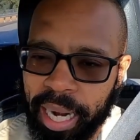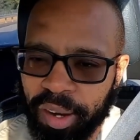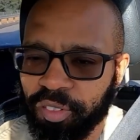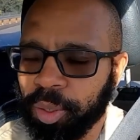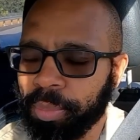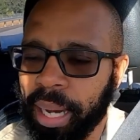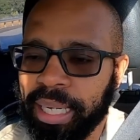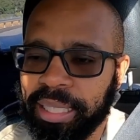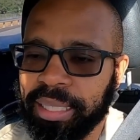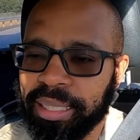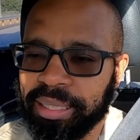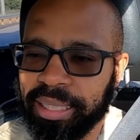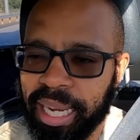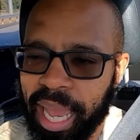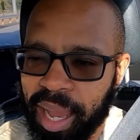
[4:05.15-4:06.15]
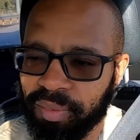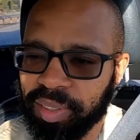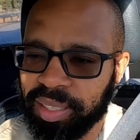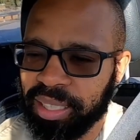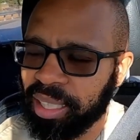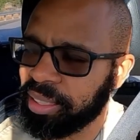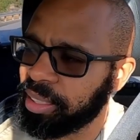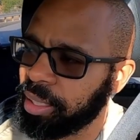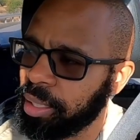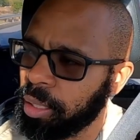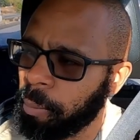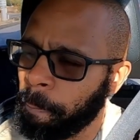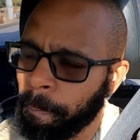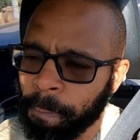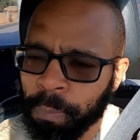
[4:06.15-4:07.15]
Everybody doesn't have a
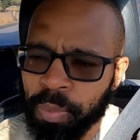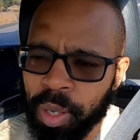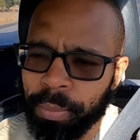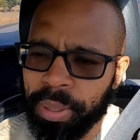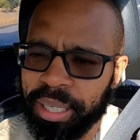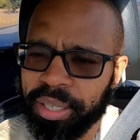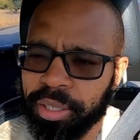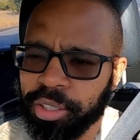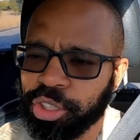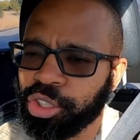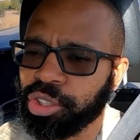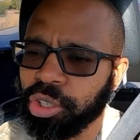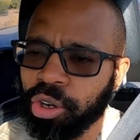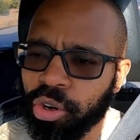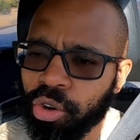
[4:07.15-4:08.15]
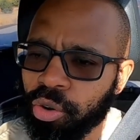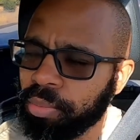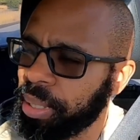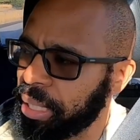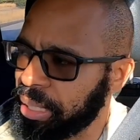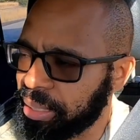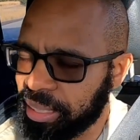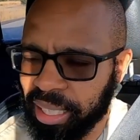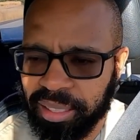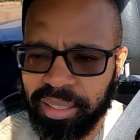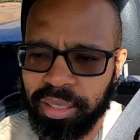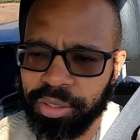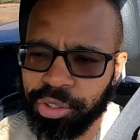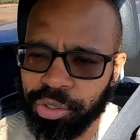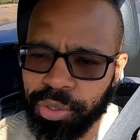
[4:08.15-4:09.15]
Tesla, but there's so many
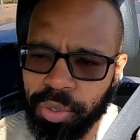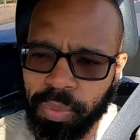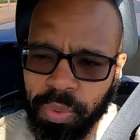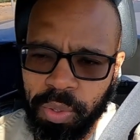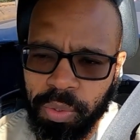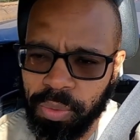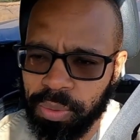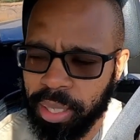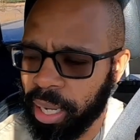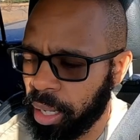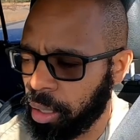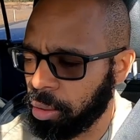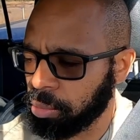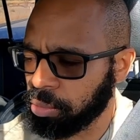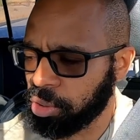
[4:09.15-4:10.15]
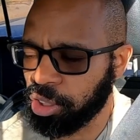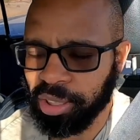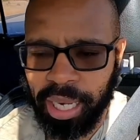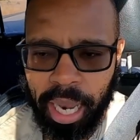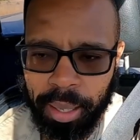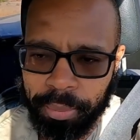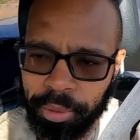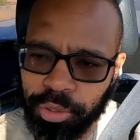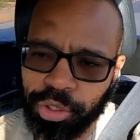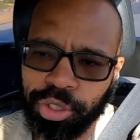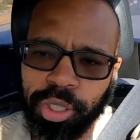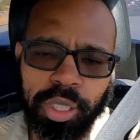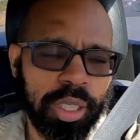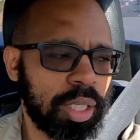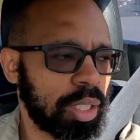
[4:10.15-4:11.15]
Teslas on the road now.
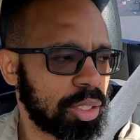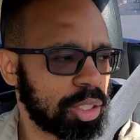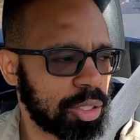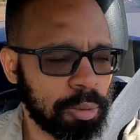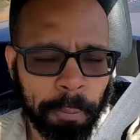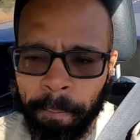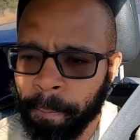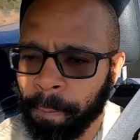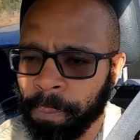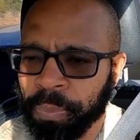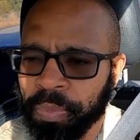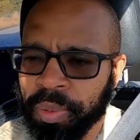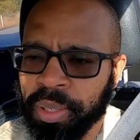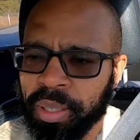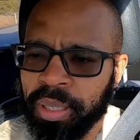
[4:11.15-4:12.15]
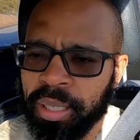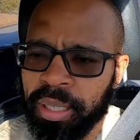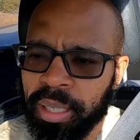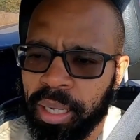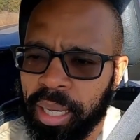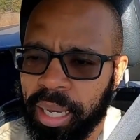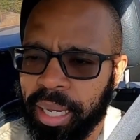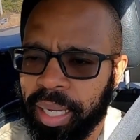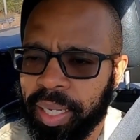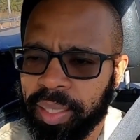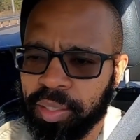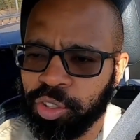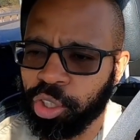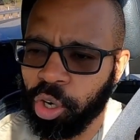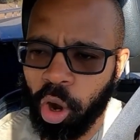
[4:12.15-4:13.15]
Cybertrucks,
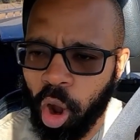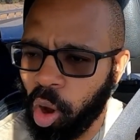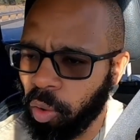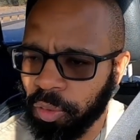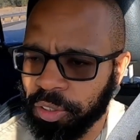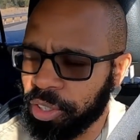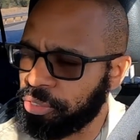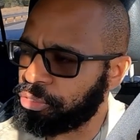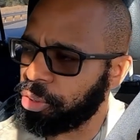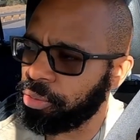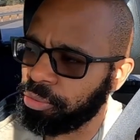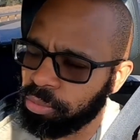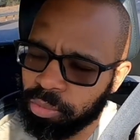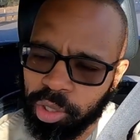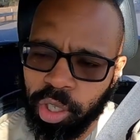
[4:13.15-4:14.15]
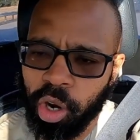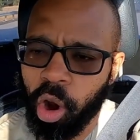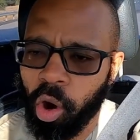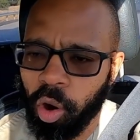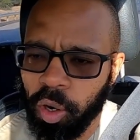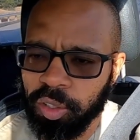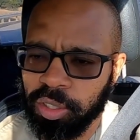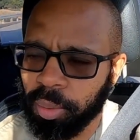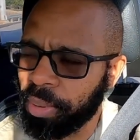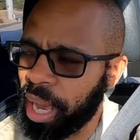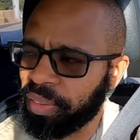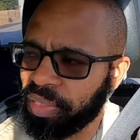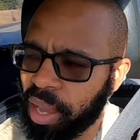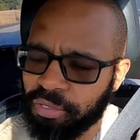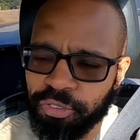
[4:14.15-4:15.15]
and, you know, all the different cars. I'm
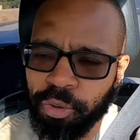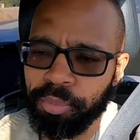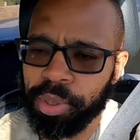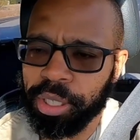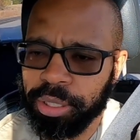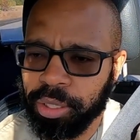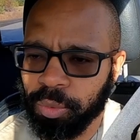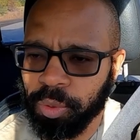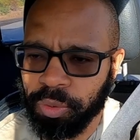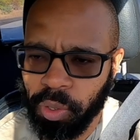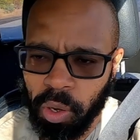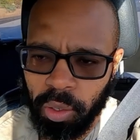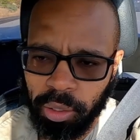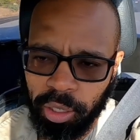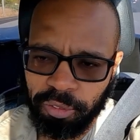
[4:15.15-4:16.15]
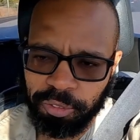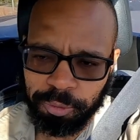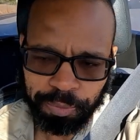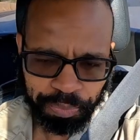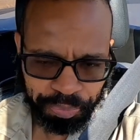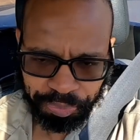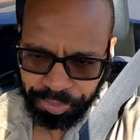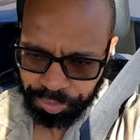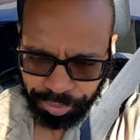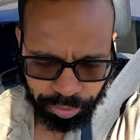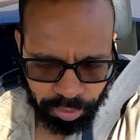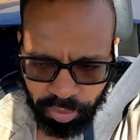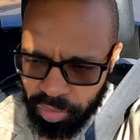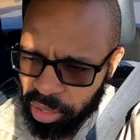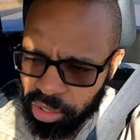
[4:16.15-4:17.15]
not that familiar with all of
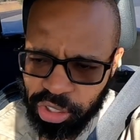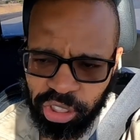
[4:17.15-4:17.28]
them.